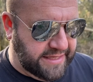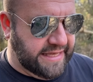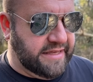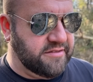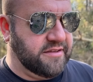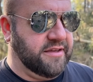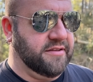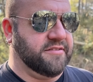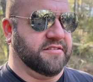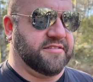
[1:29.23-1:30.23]
easy
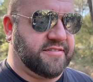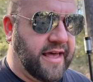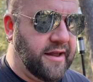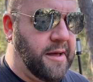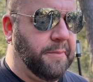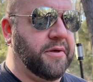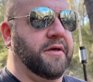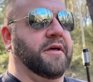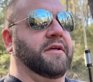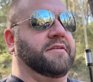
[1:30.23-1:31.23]
to set up,
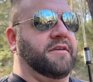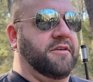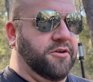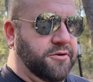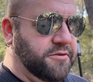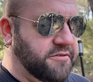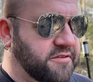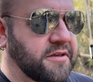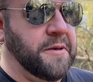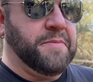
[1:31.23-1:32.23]
to
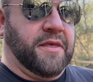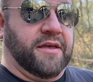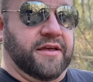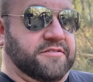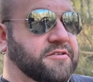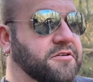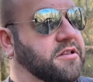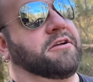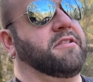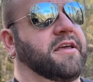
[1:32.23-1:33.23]
use. It's
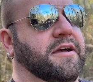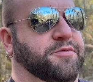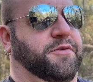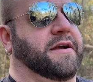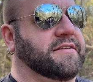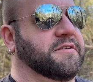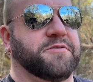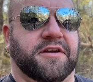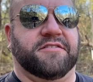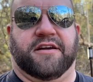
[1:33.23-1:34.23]
clearly effective
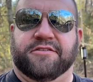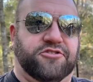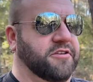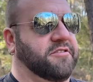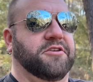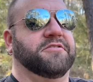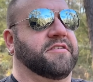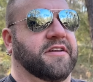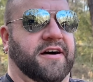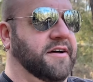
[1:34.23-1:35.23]
because I just used
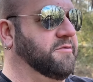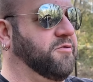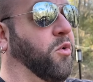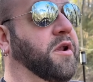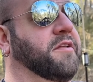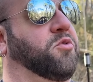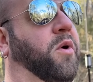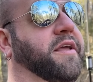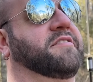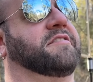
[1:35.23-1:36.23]
it on 40,
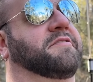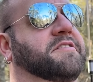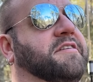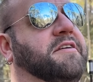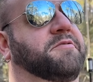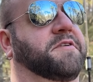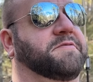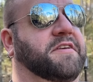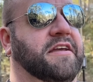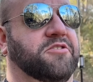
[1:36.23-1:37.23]
20, 17,
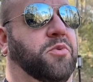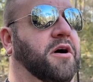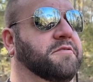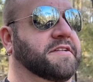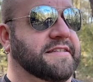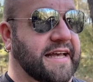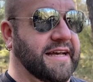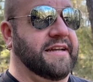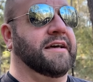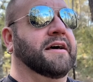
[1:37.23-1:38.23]
15, 12, and
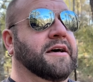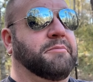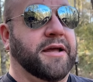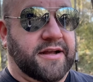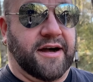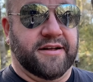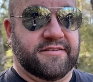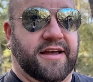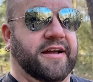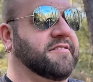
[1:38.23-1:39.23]
10. Made
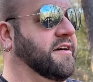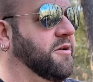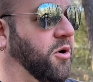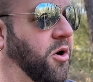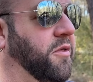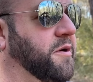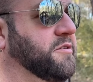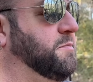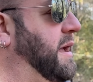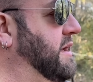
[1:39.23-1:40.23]
contacts on all
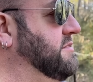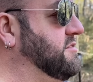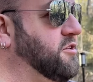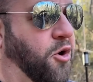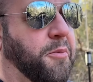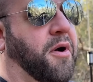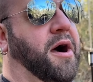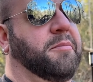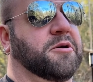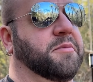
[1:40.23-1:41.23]
those bands, no
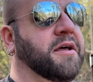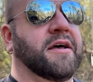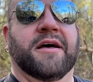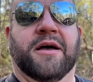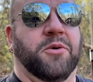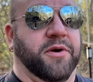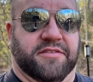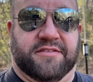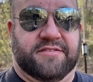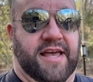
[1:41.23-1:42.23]
problem, with
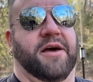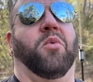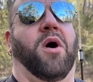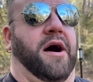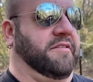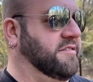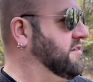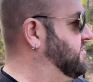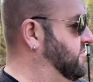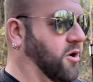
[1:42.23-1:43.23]
10
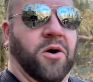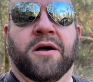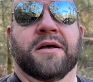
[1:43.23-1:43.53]
watts. So